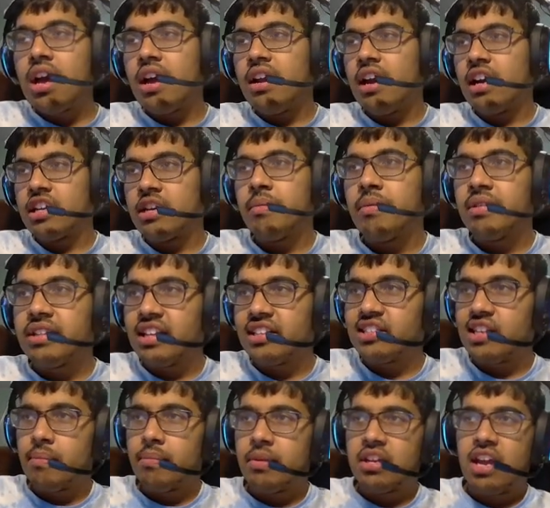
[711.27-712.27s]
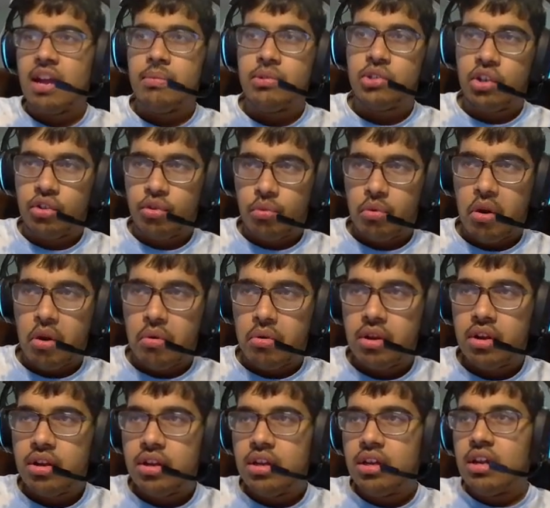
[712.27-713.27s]
Now, keep in mind that Zambia game is on the road,
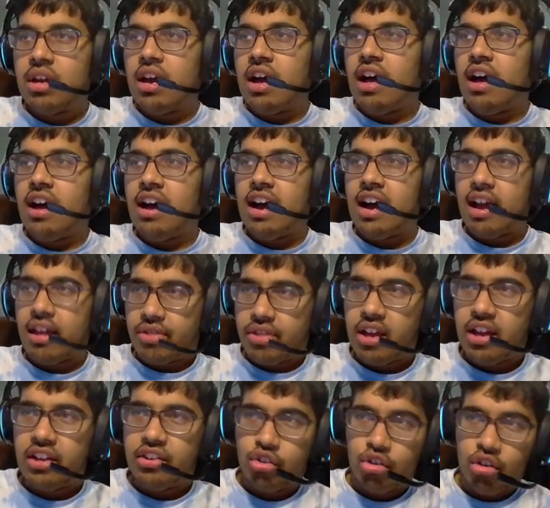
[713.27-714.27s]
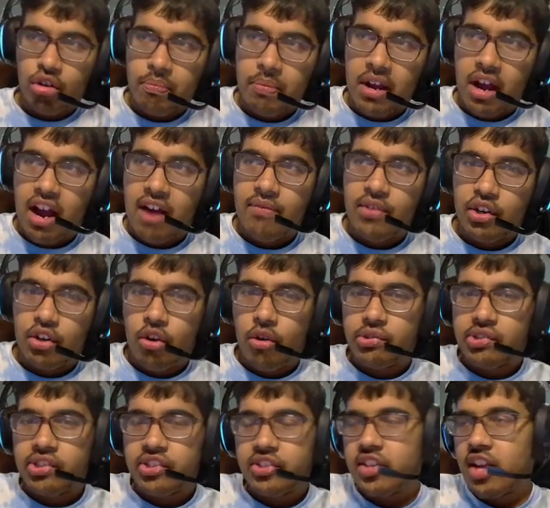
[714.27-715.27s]
I think it should be Ivory
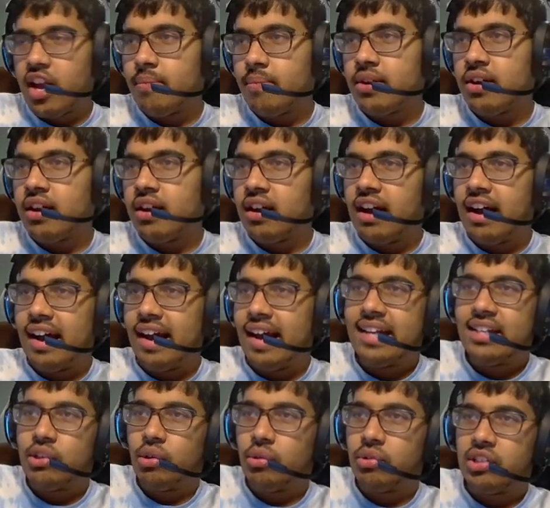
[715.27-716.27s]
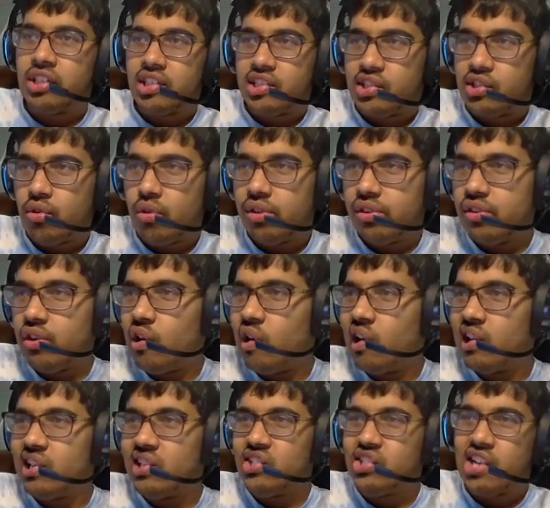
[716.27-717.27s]
Coast and Zambia. I don't think Sierra
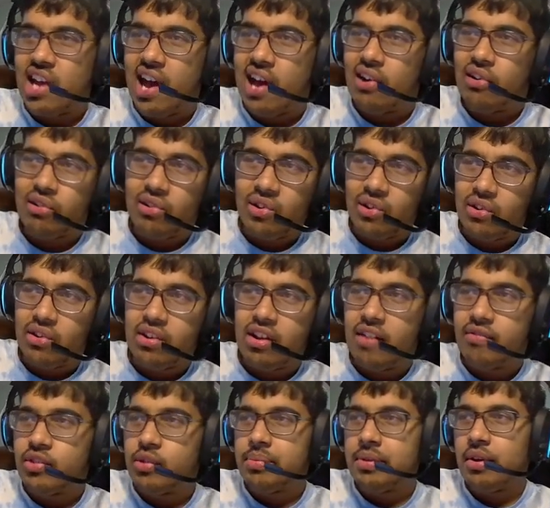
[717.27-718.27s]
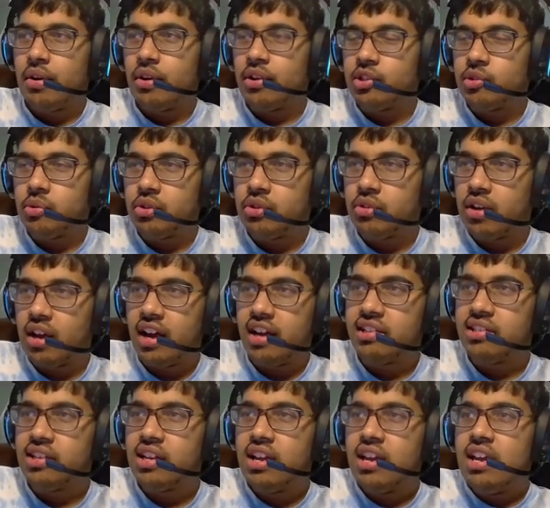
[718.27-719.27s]
Leone and Chad are good enough, to be honest with you guys.
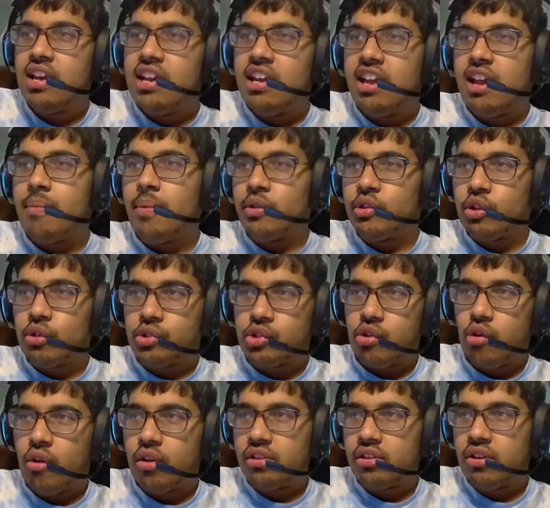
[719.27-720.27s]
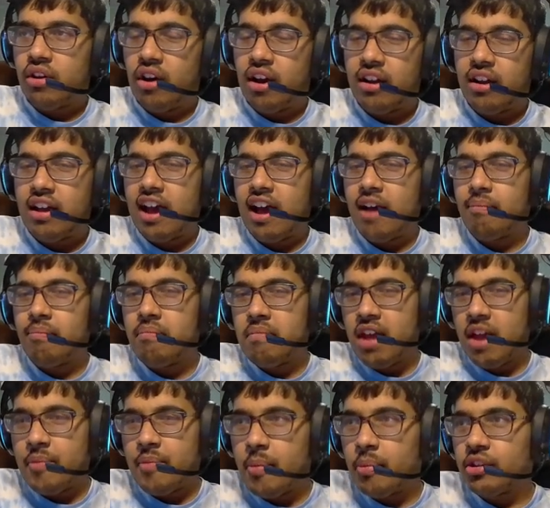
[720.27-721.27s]
Even though Sierra Leone have
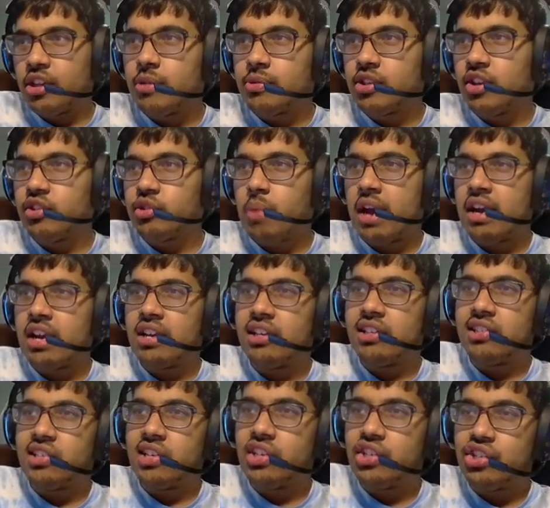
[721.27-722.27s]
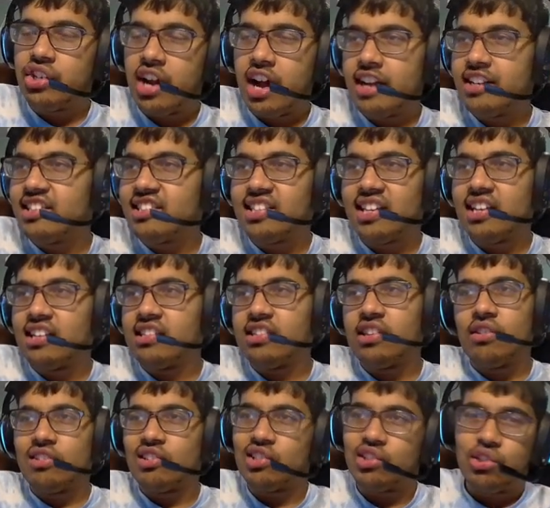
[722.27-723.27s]
maybe put themselves back in contention, I just think
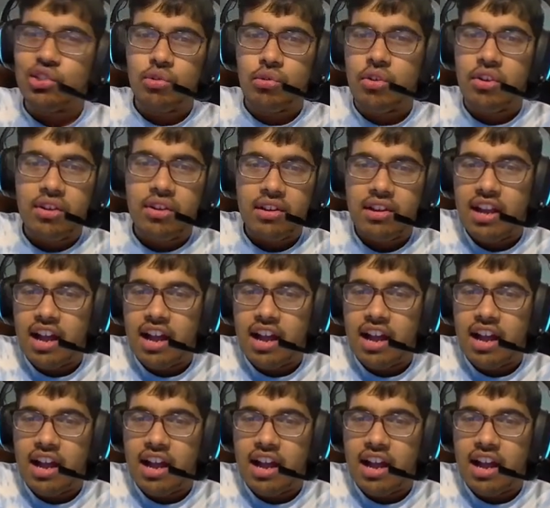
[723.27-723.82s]
they're just too good.